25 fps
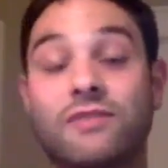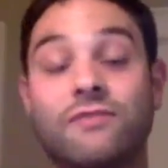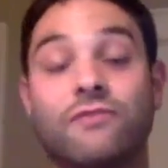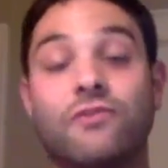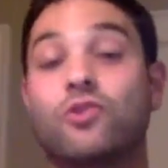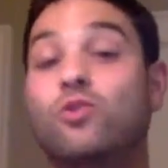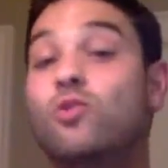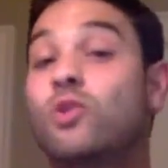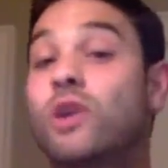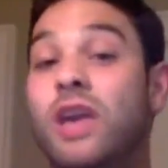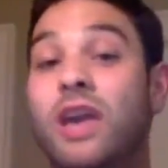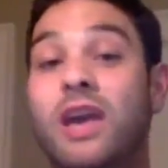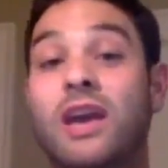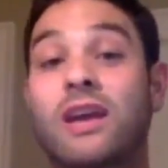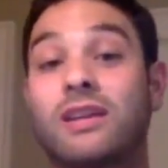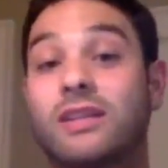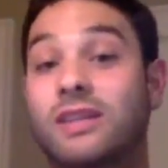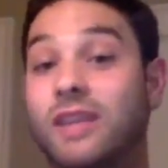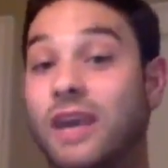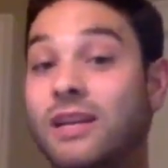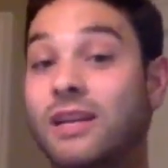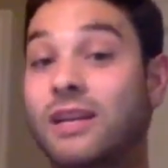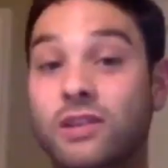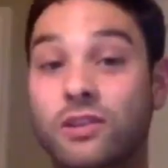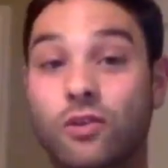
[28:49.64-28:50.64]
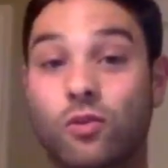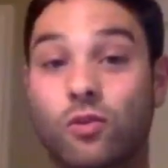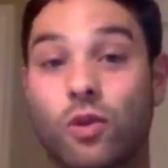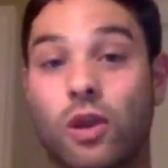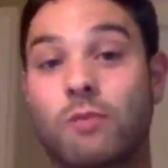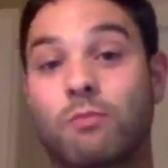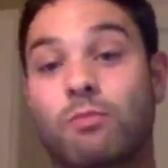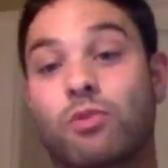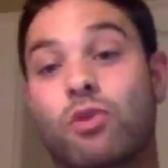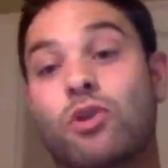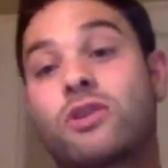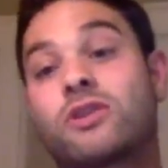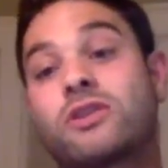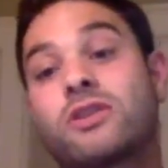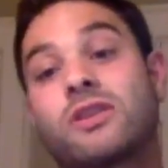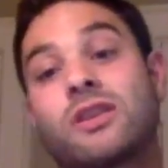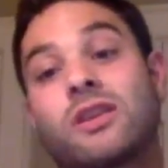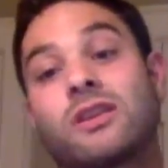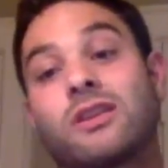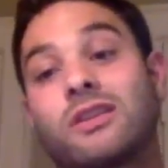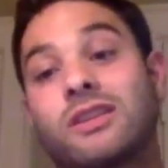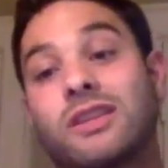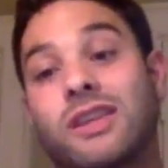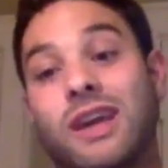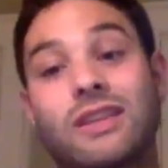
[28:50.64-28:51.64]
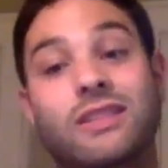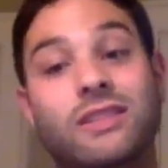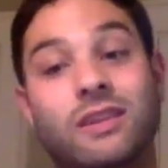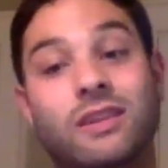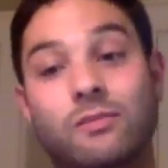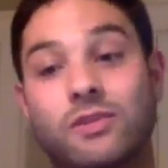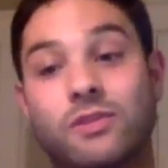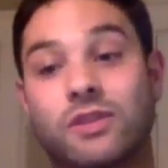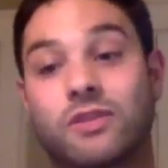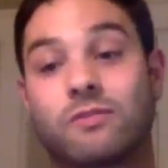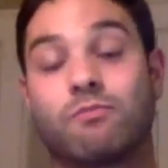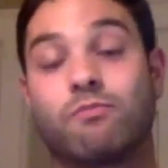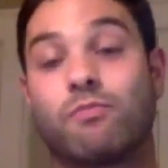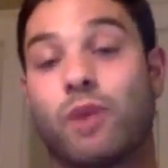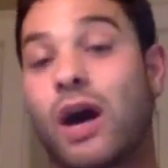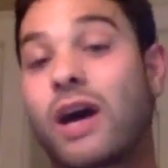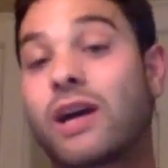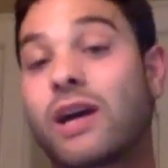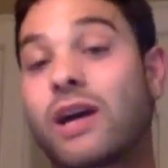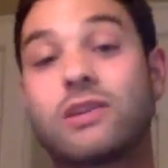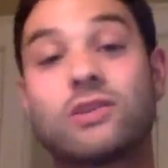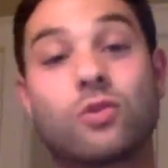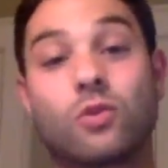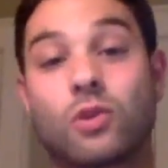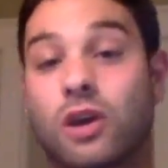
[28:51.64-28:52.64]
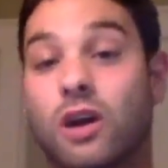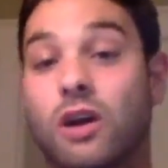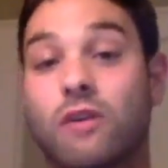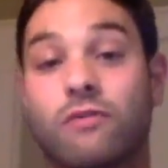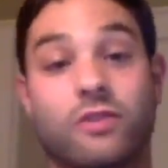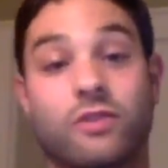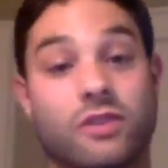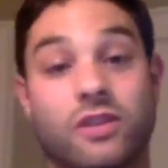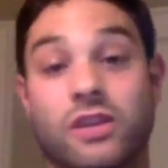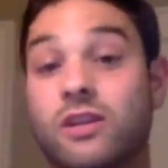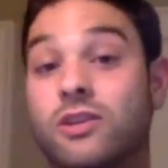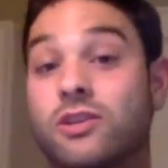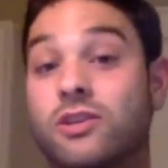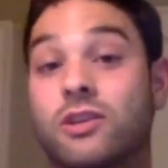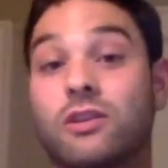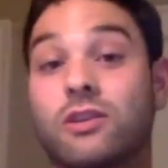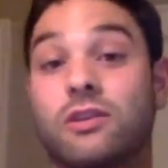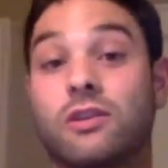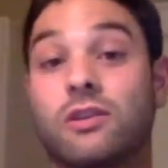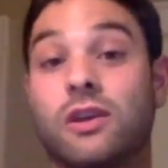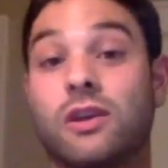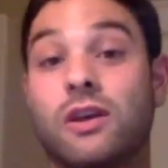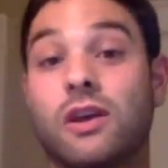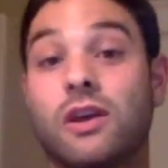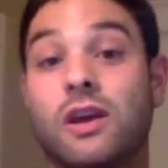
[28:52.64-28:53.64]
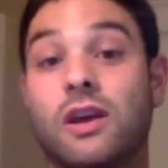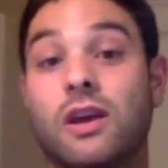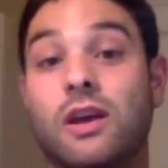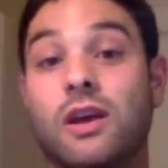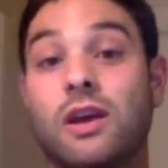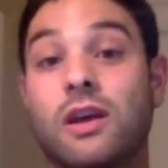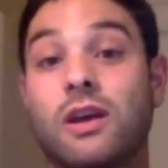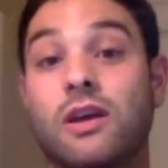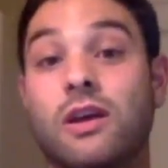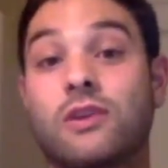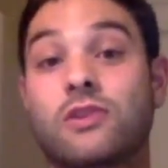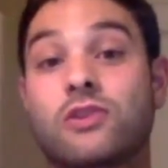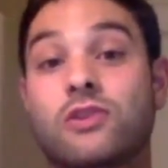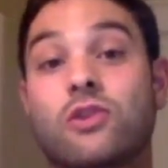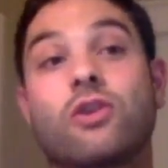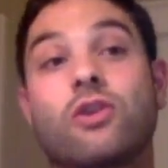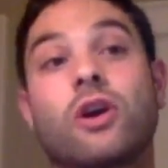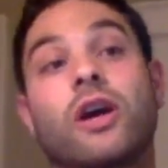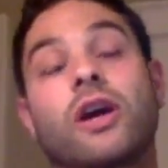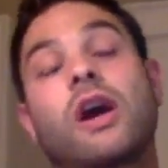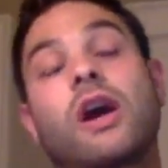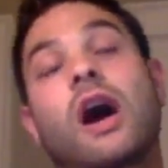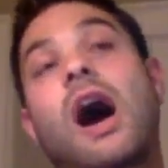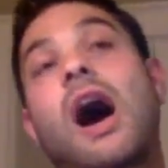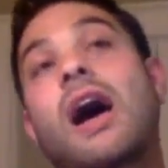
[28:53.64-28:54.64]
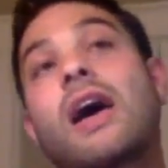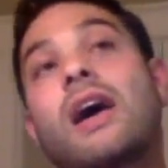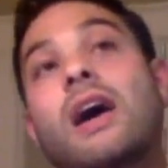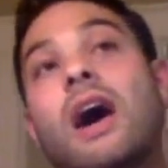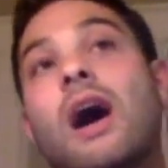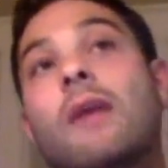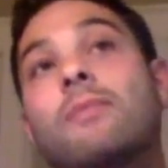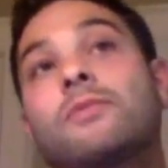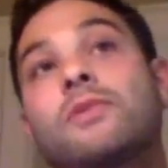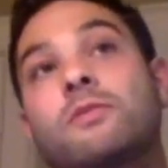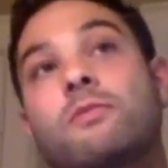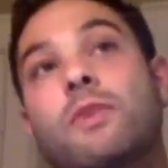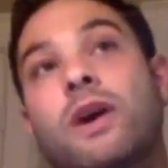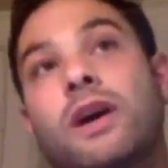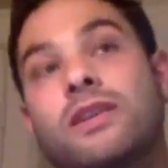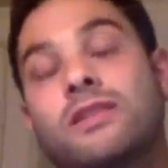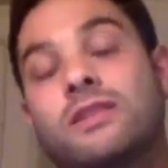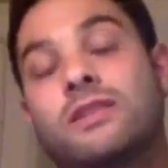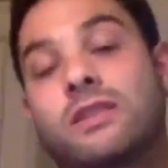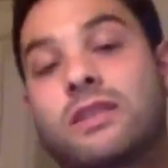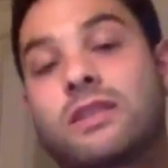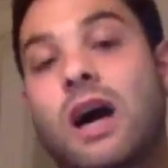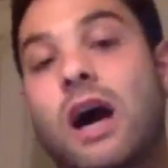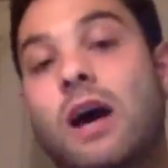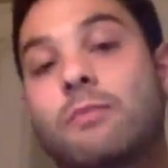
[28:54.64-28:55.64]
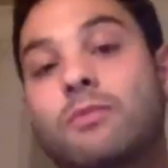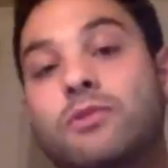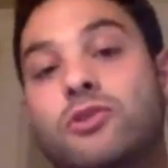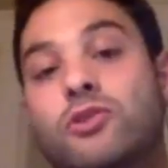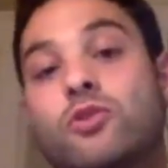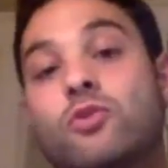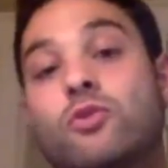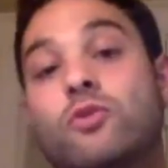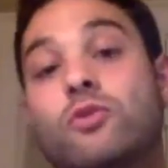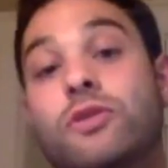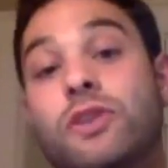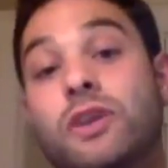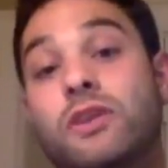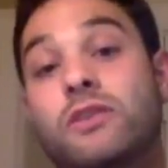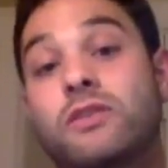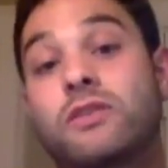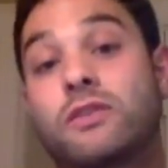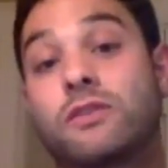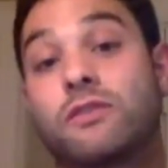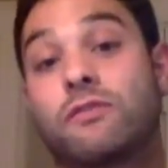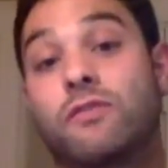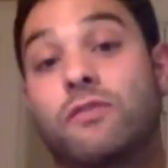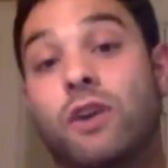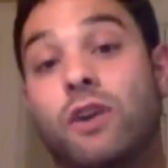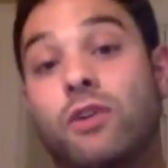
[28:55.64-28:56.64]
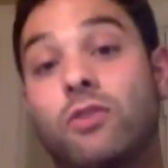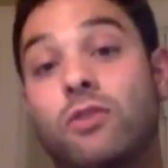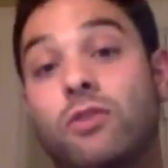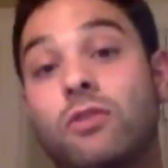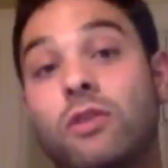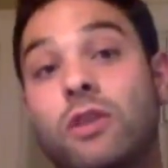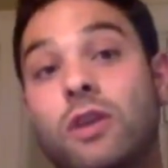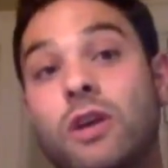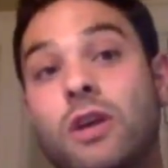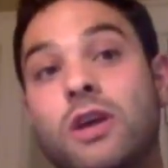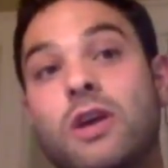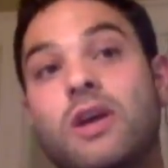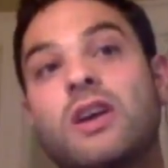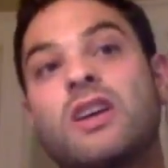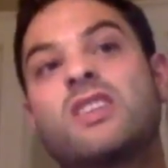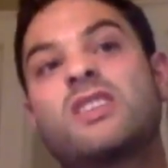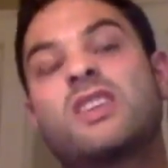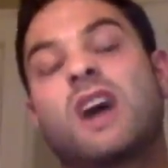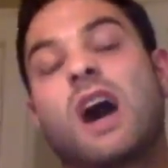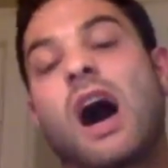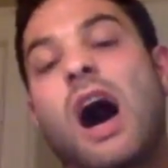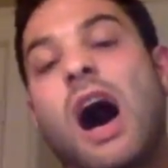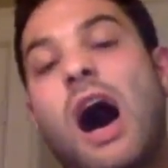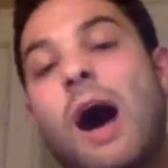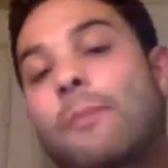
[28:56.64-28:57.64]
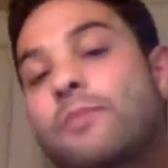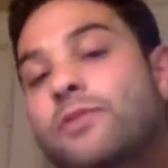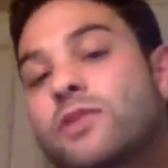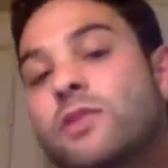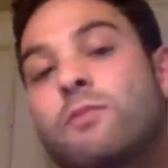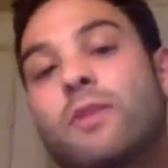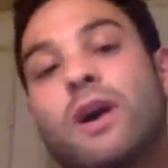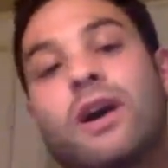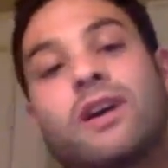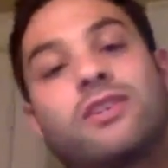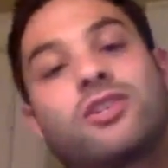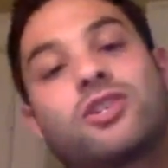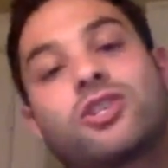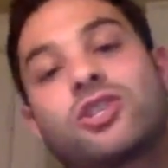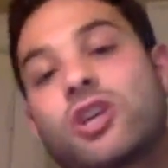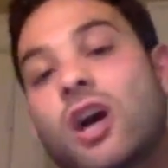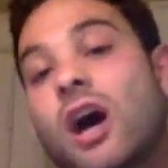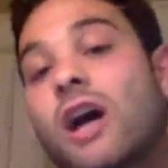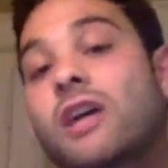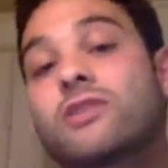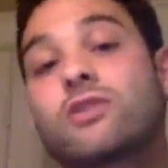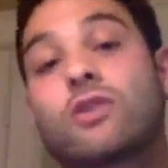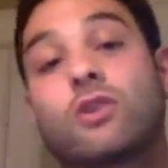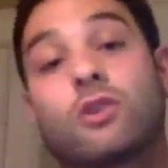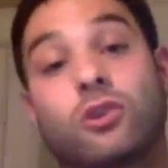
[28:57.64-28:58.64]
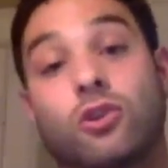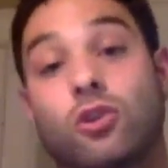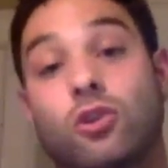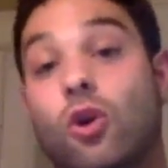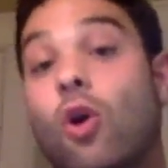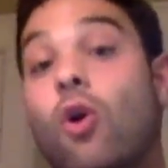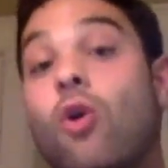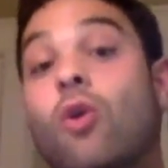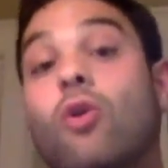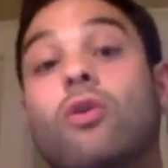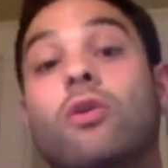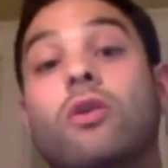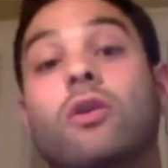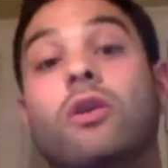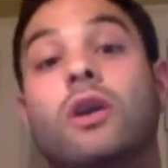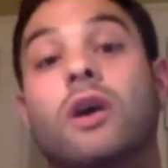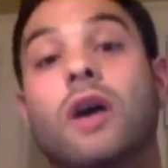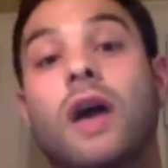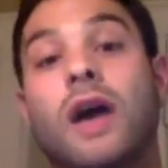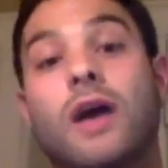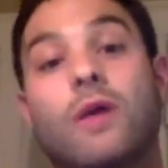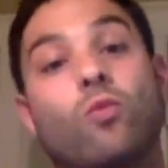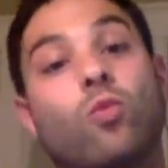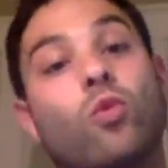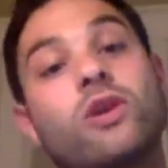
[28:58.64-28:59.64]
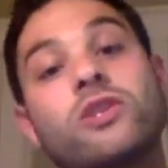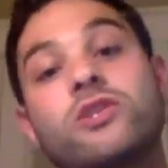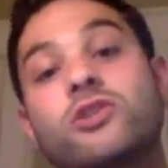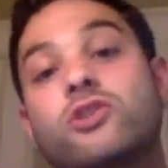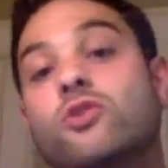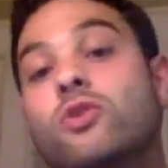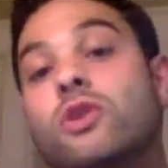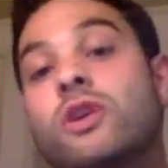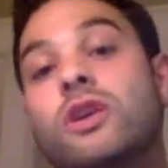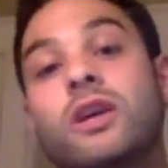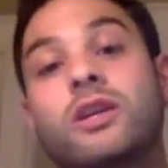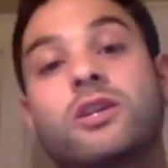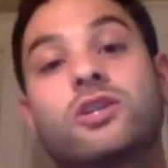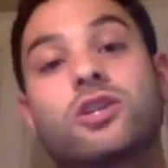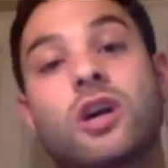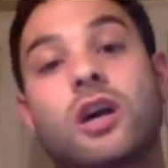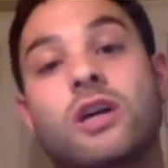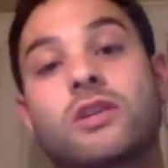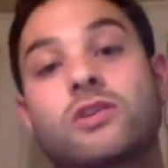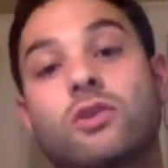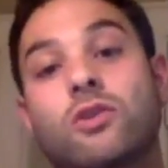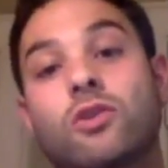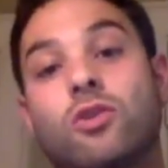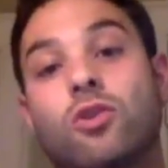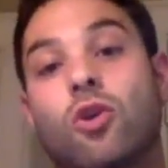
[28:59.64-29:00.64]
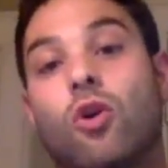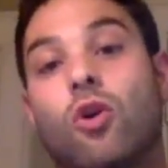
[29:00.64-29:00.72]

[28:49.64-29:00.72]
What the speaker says: if you can't get to the right person and get them to buy into a conversation. So like, I optimize the top 2 things of the funnel to optimize shots on goal. And once you can get shots on